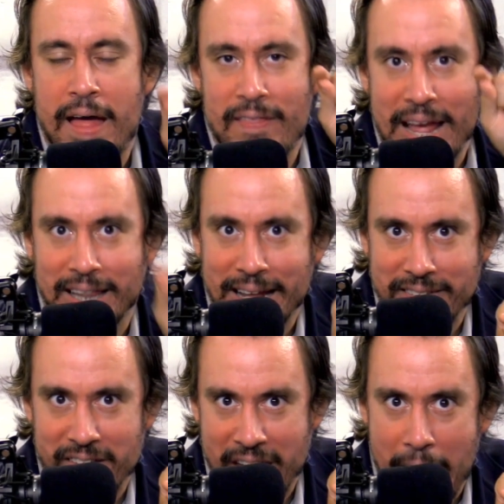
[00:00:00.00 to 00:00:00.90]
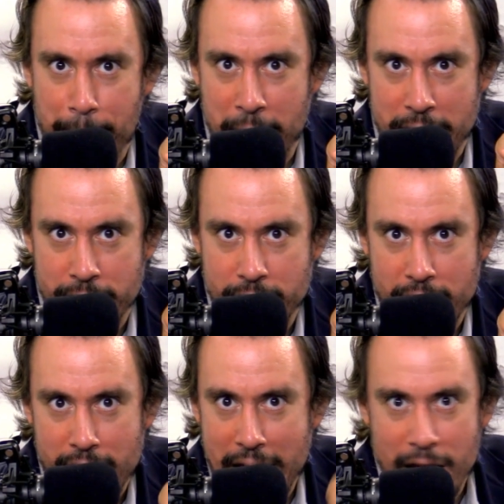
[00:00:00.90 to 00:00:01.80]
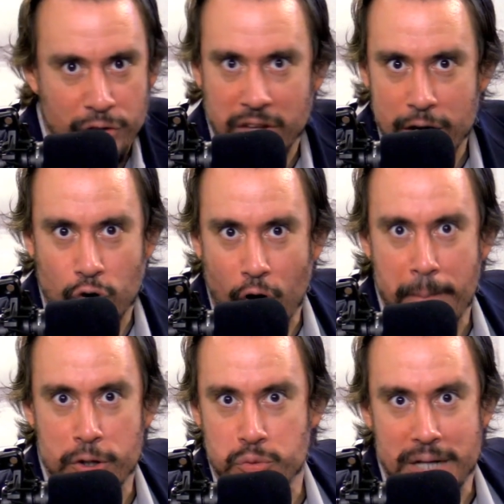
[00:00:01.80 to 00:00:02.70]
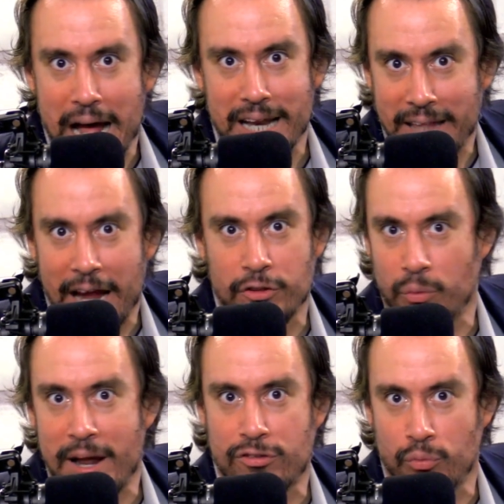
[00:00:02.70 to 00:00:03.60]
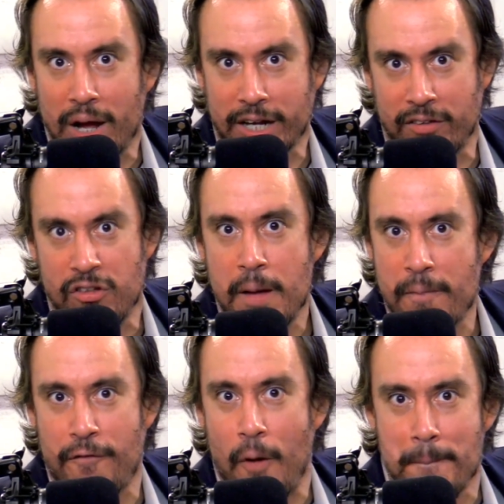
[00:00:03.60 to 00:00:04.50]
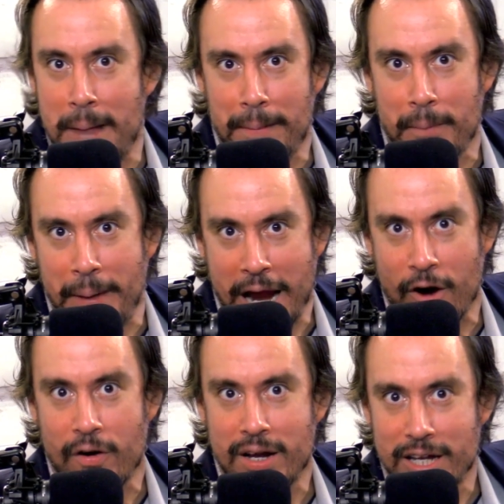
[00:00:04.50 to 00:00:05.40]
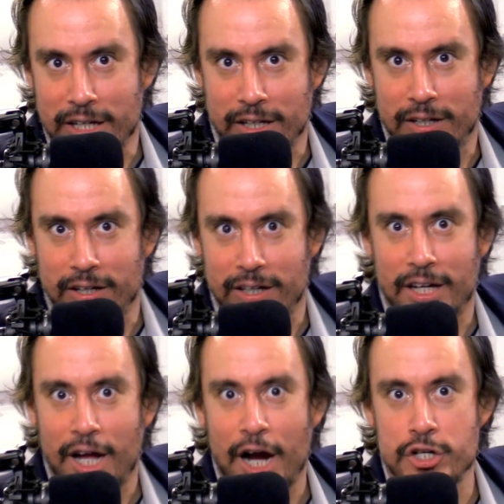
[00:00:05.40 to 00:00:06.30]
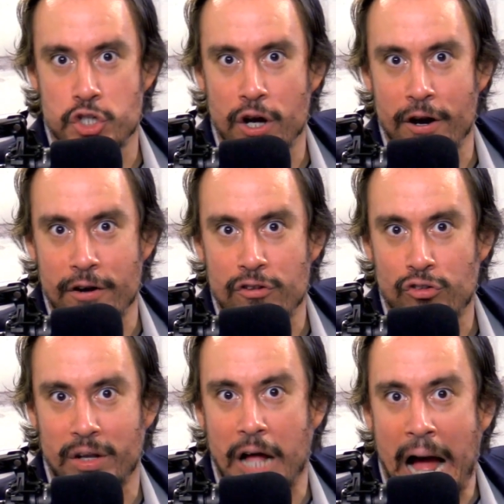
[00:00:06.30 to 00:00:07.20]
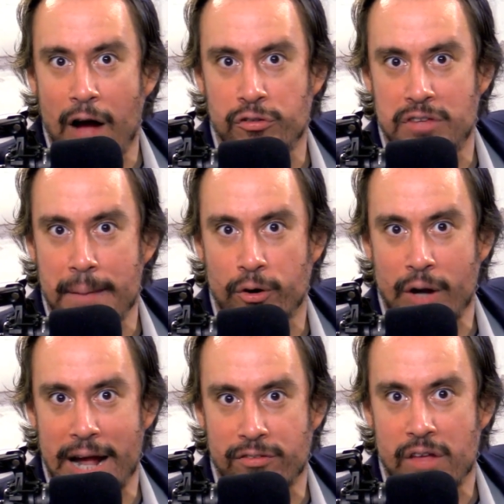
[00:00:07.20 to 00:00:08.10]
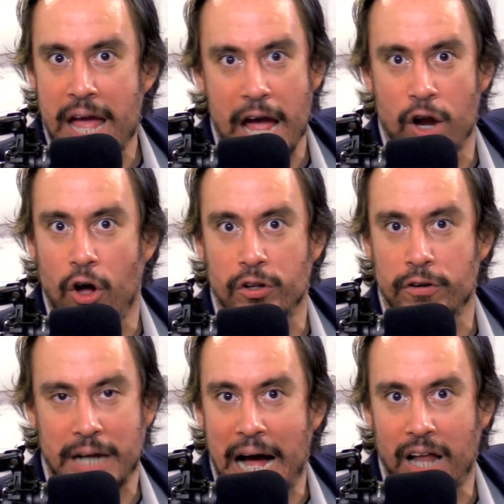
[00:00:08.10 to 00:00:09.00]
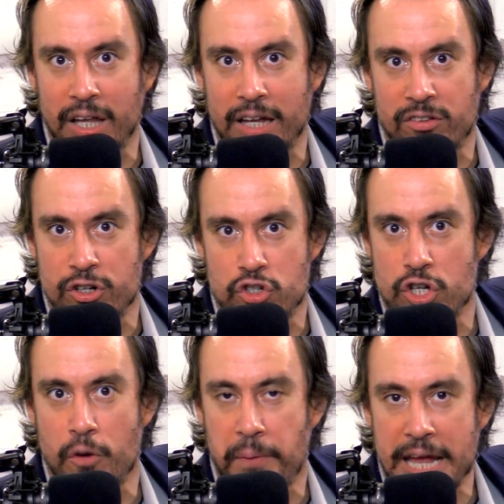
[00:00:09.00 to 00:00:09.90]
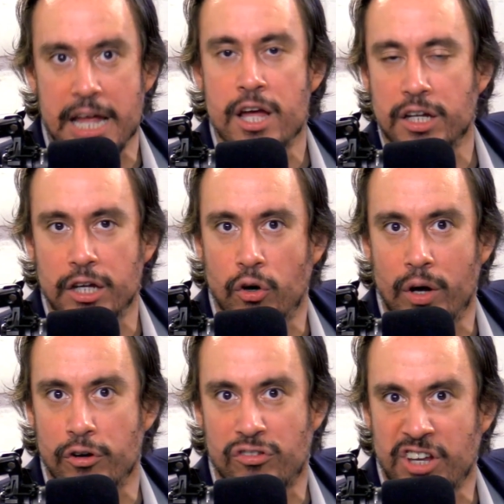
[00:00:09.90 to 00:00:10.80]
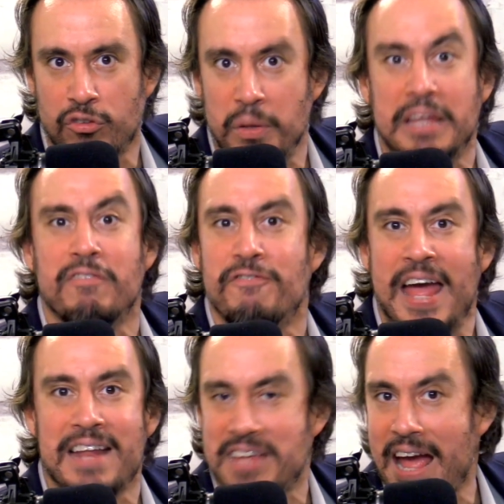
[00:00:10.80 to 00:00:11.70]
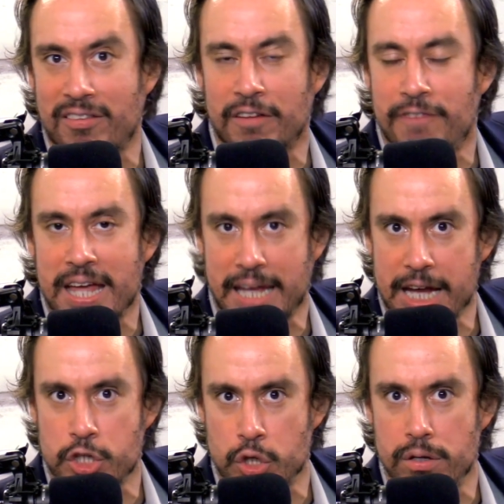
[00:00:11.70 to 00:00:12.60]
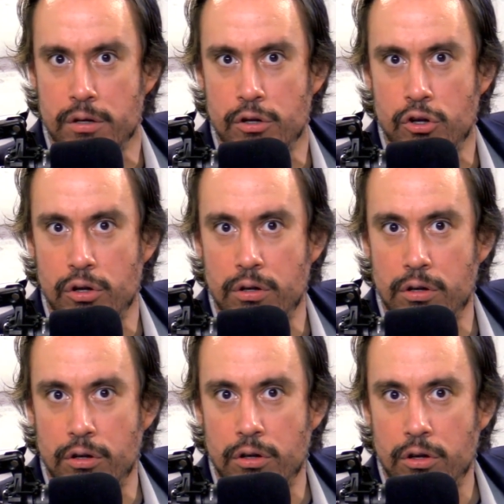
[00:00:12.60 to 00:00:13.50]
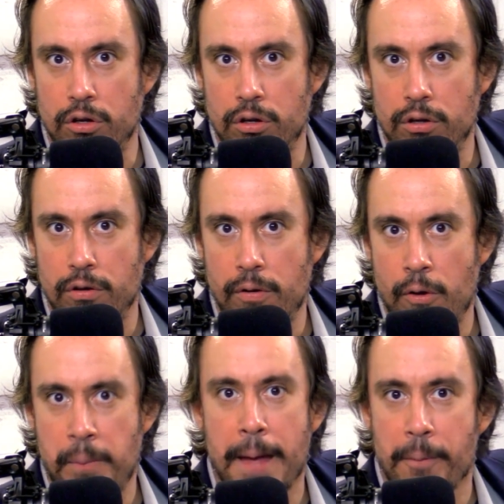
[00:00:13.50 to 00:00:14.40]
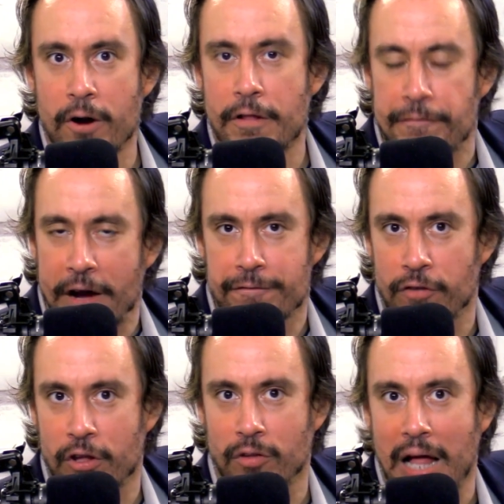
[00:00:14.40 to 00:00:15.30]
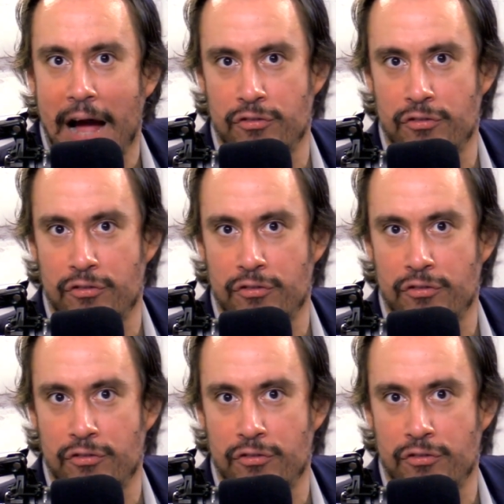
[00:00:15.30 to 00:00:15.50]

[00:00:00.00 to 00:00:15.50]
they let this happen. AOC and Cori Bush were not there to raise the ruckus before Mama Bear adjourned so that the House Democrats and all their colleagues in the GOP can go on their 6-week fantastic vacation. People are in the fight for their lives